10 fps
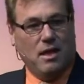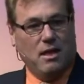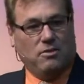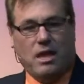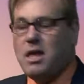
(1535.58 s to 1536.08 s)

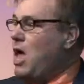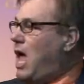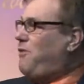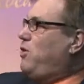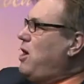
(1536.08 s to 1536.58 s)
See,
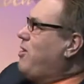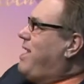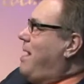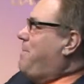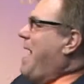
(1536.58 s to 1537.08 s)
if we'll
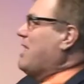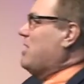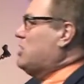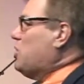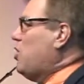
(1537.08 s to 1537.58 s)
get back
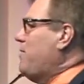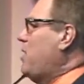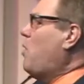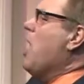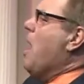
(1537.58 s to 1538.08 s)
to serving the
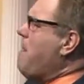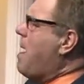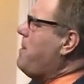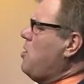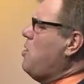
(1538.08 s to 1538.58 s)
Lord,
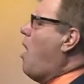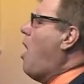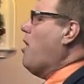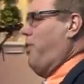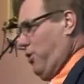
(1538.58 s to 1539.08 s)
maybe you
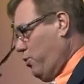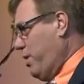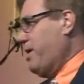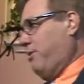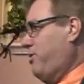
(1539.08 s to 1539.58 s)
are the
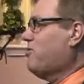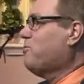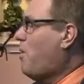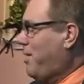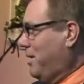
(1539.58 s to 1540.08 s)
greeter this
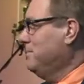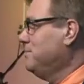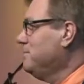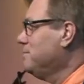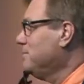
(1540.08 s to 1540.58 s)
morning.
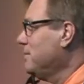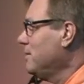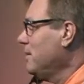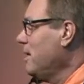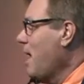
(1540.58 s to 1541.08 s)

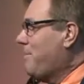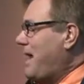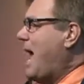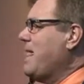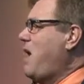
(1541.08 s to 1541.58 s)
But
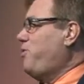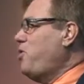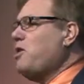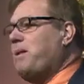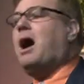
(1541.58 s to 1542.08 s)
I need for
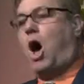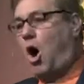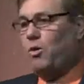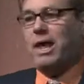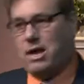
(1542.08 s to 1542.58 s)
you to be a Holy